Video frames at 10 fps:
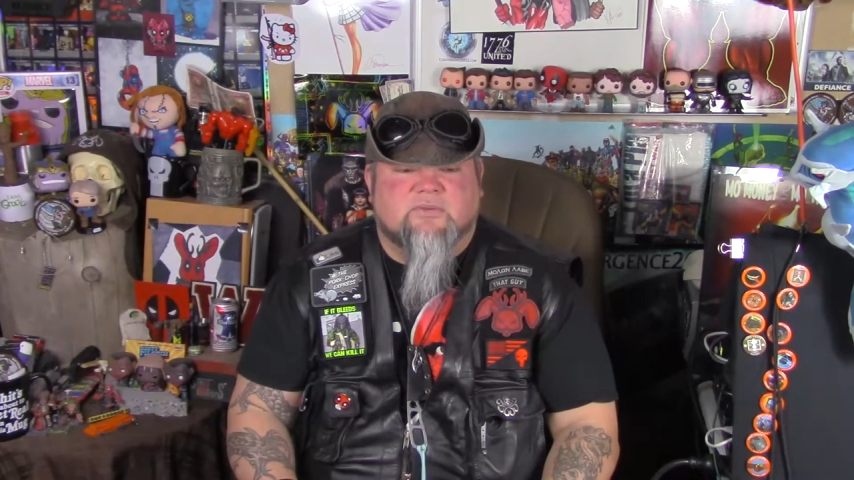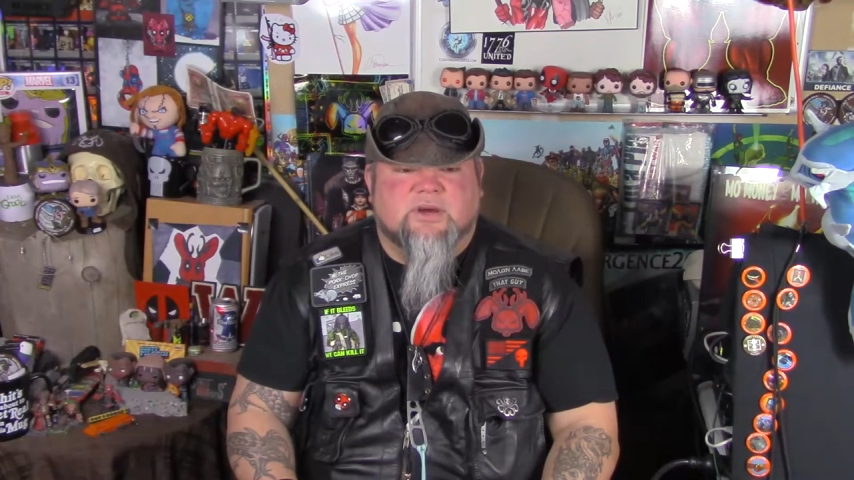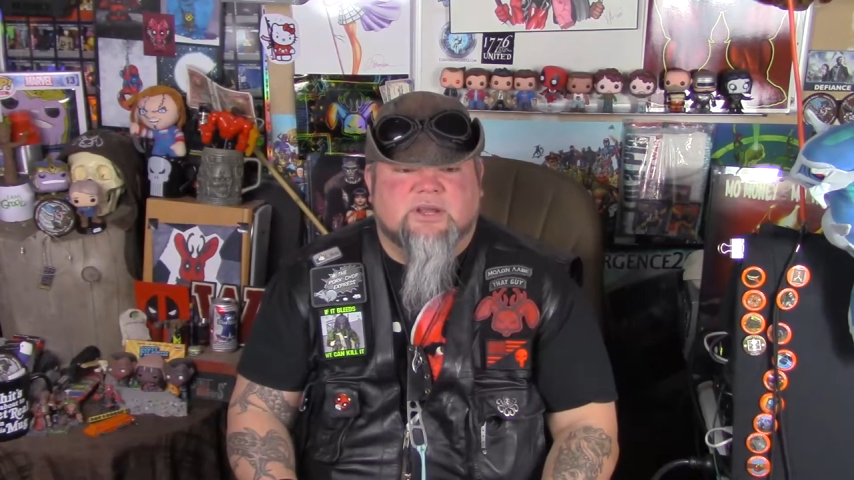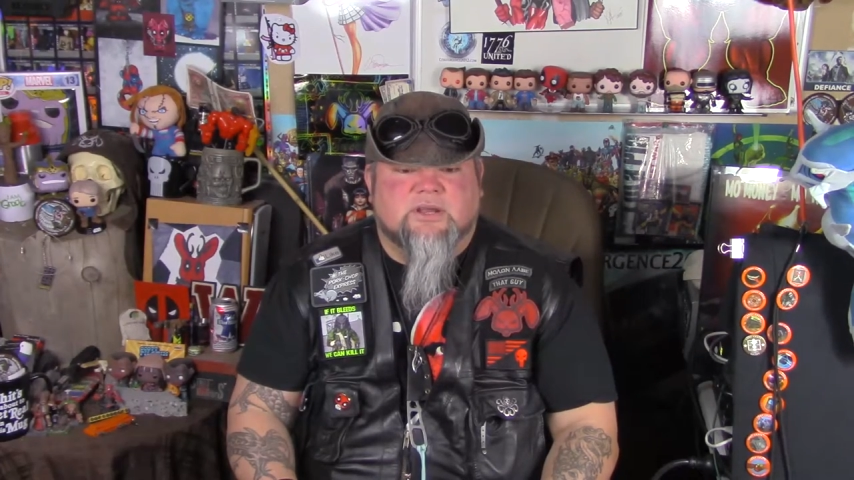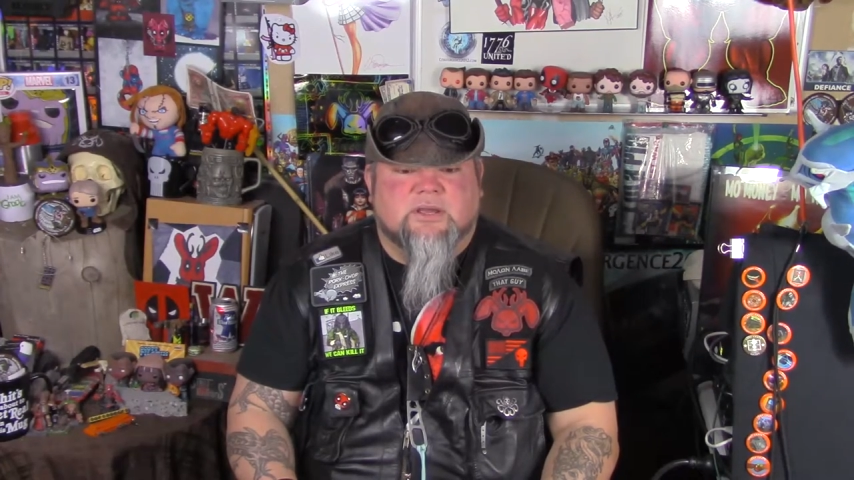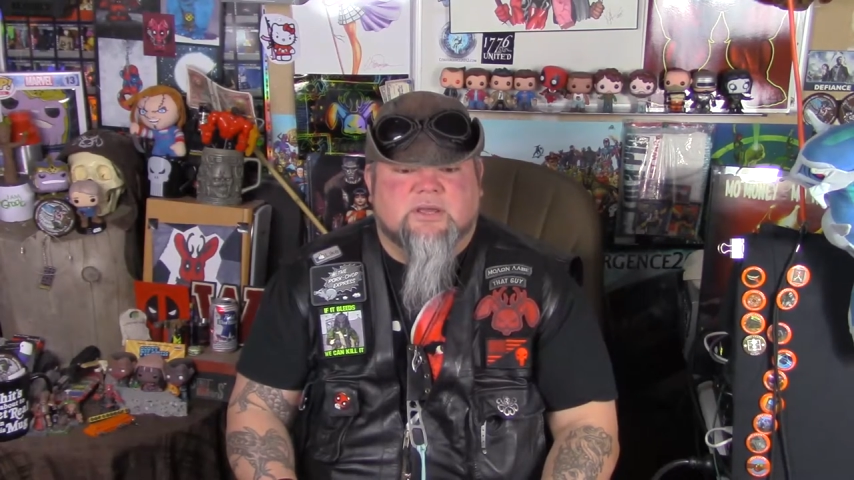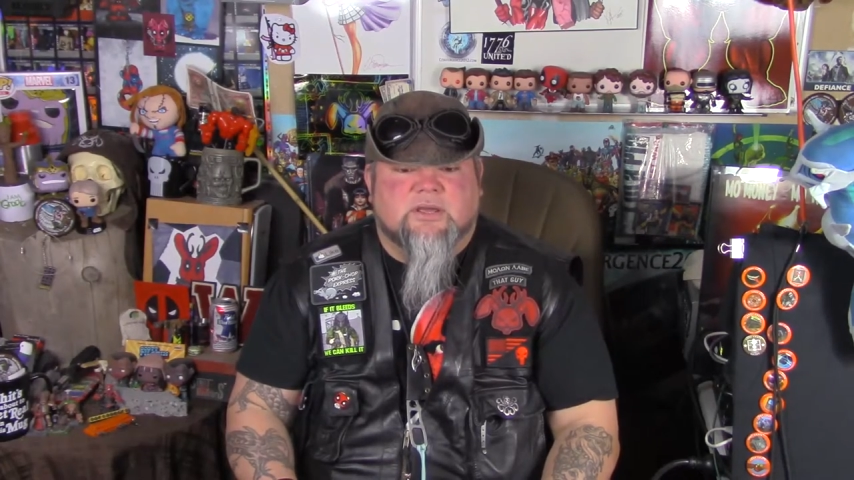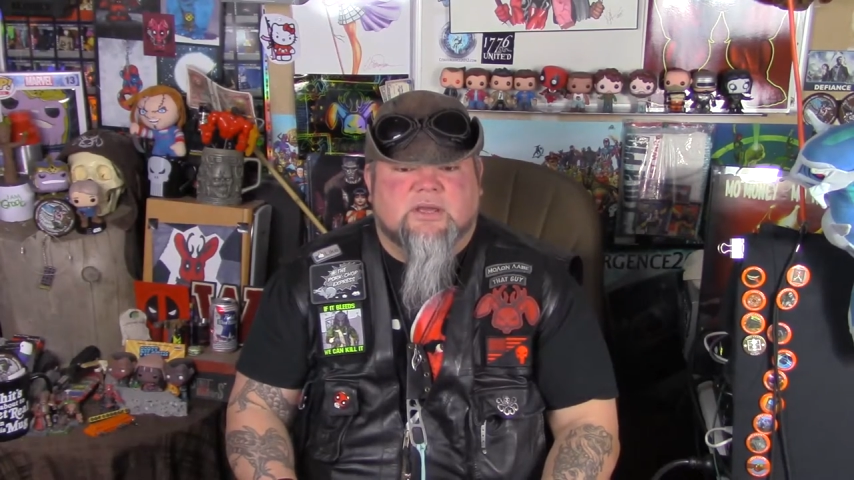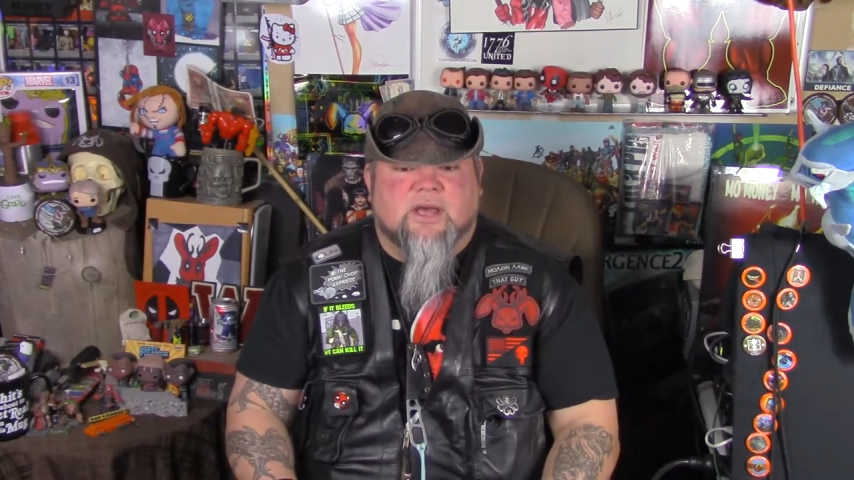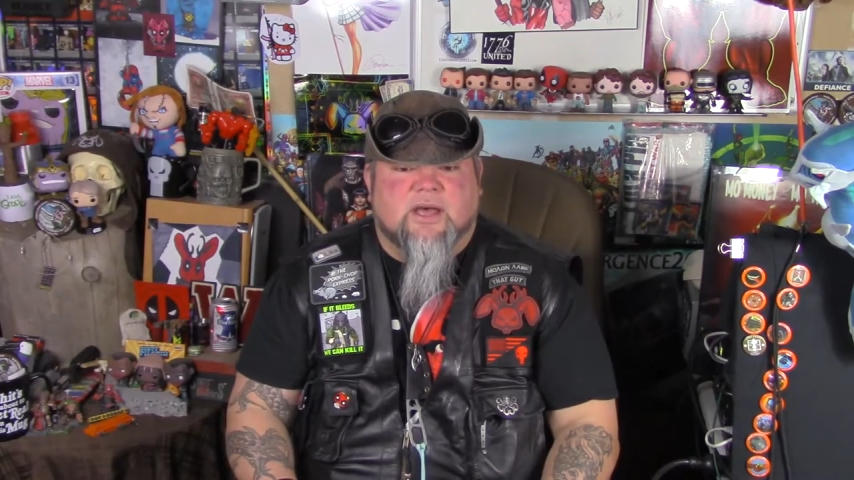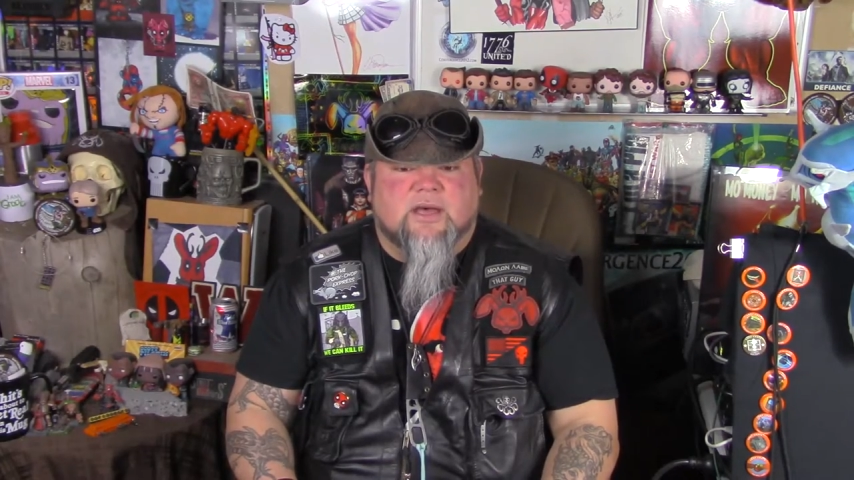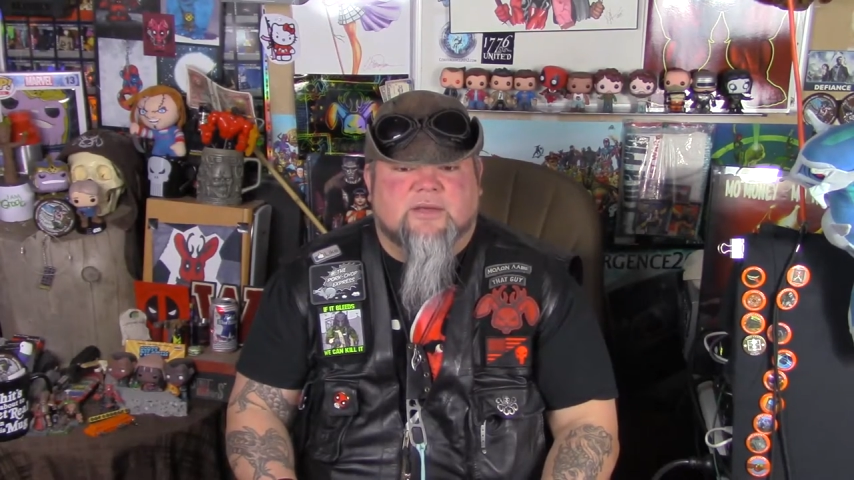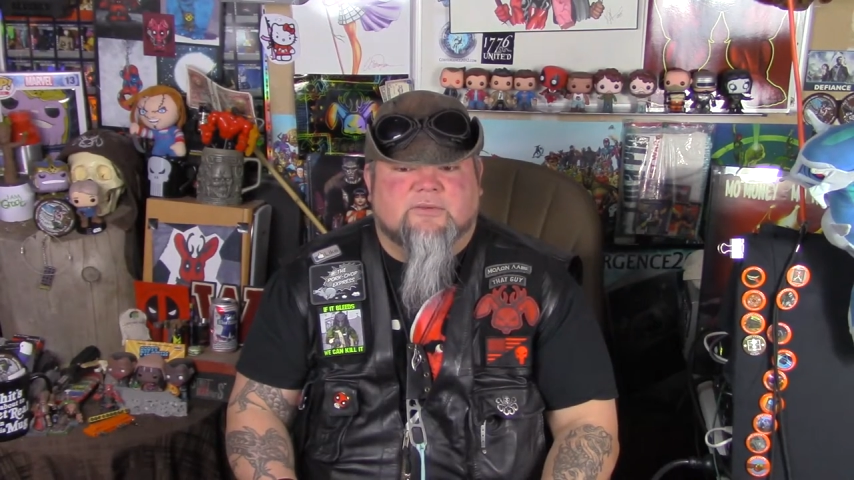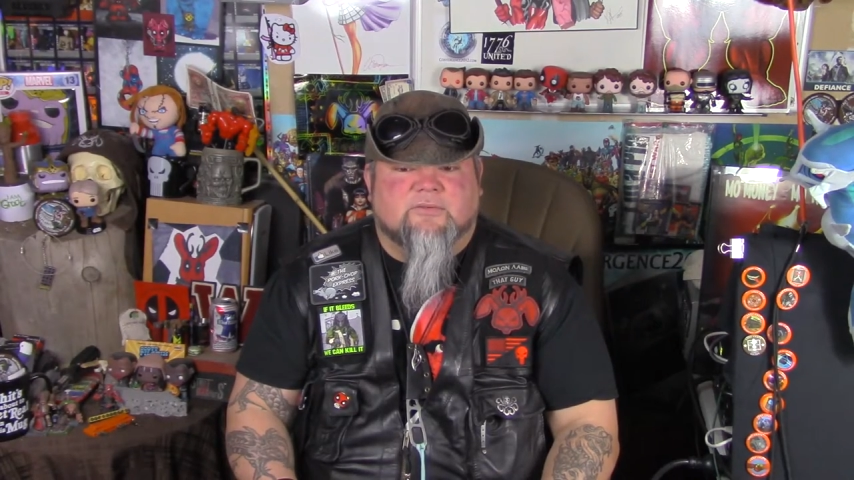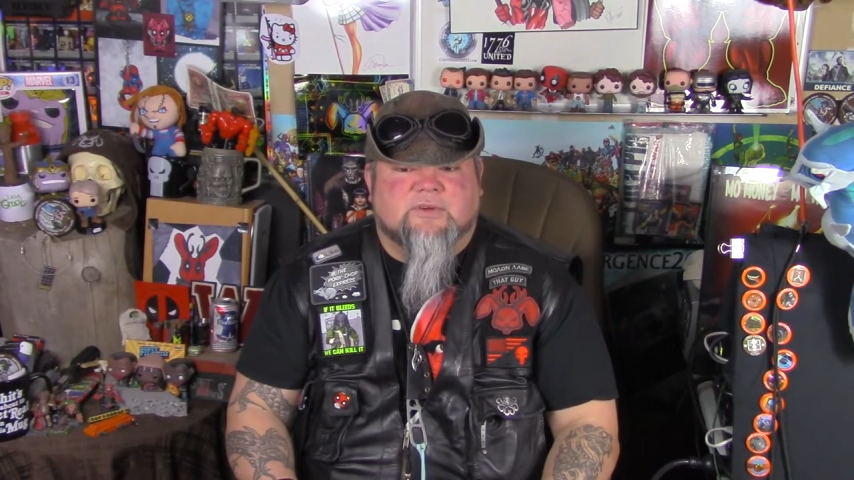one,
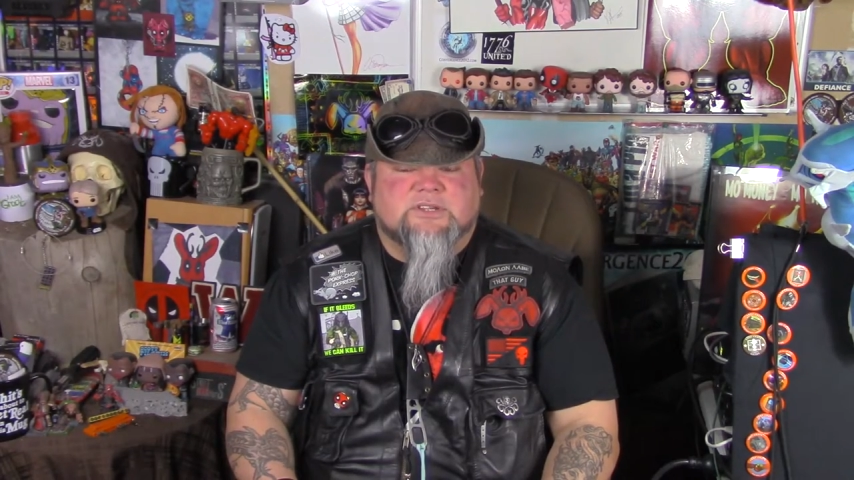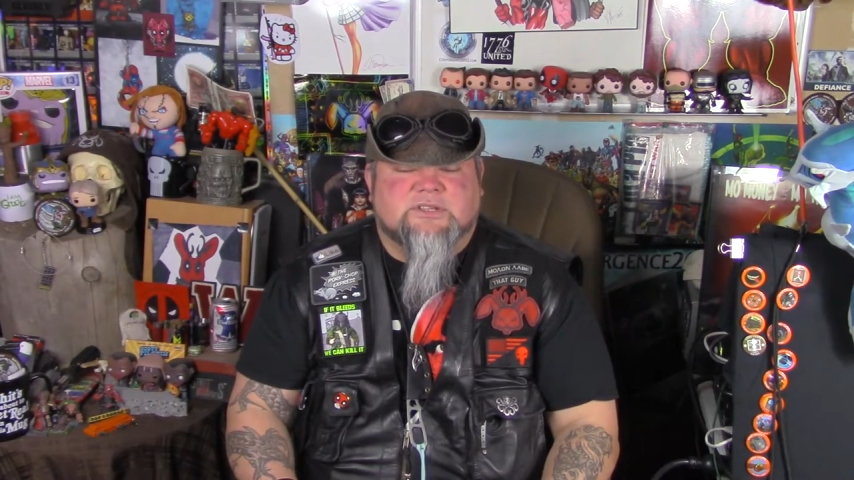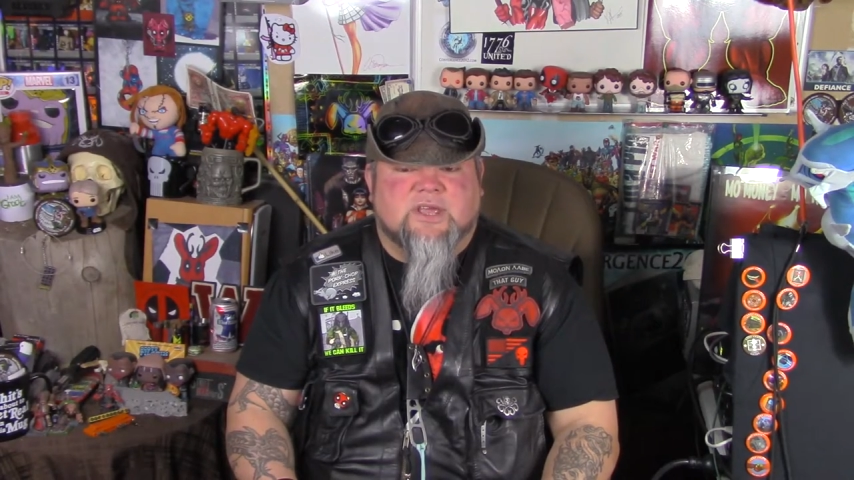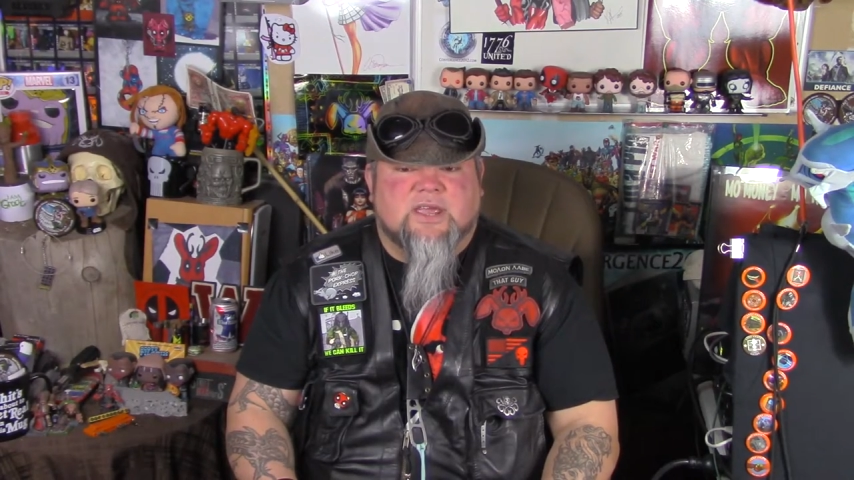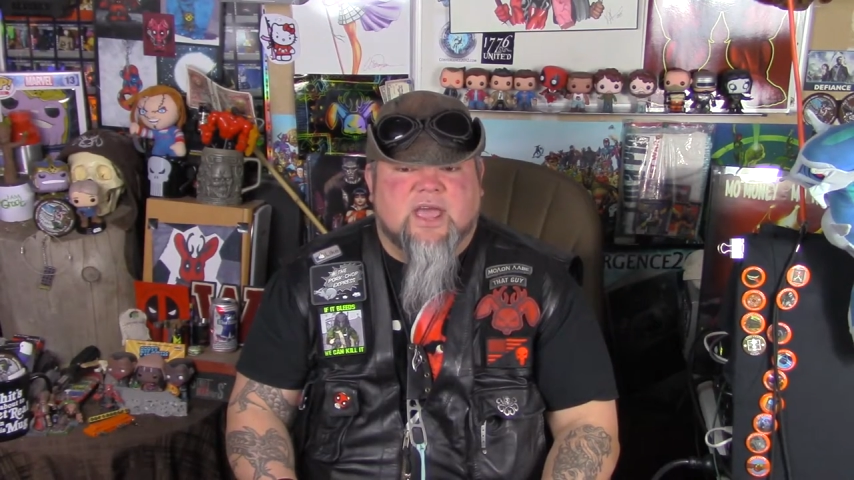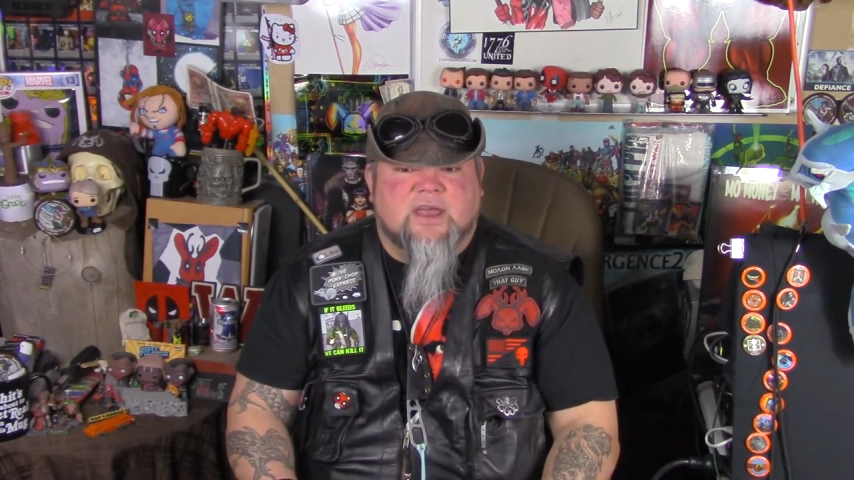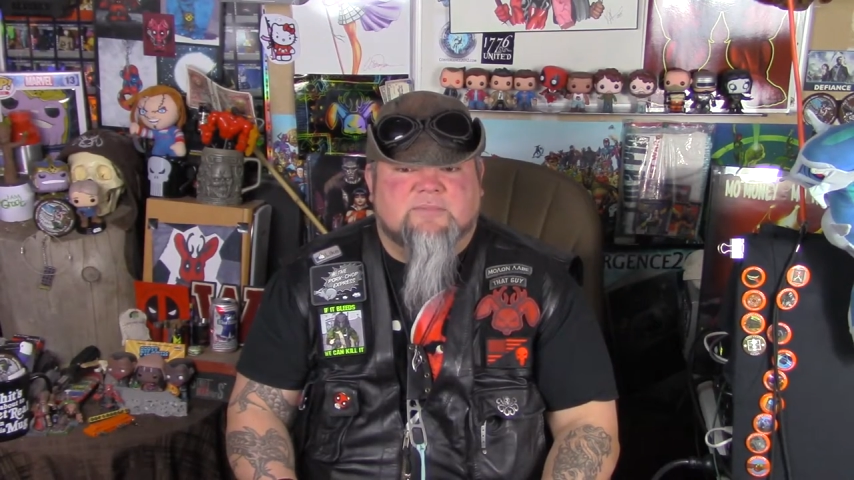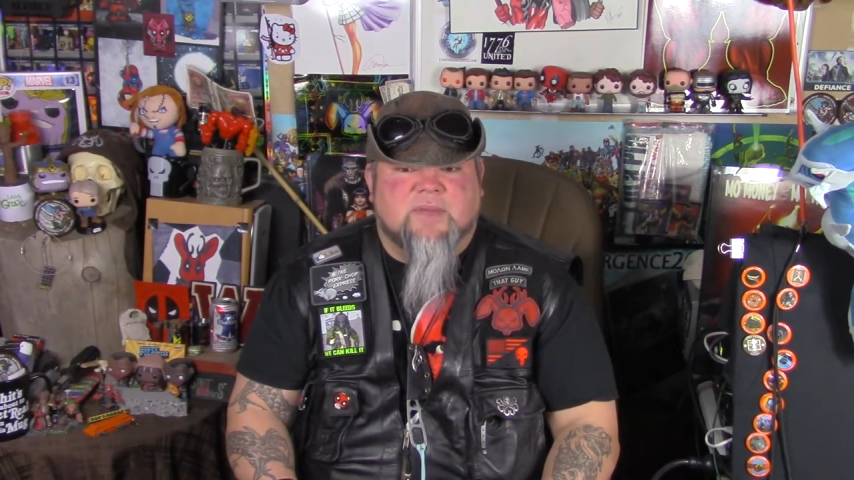which they had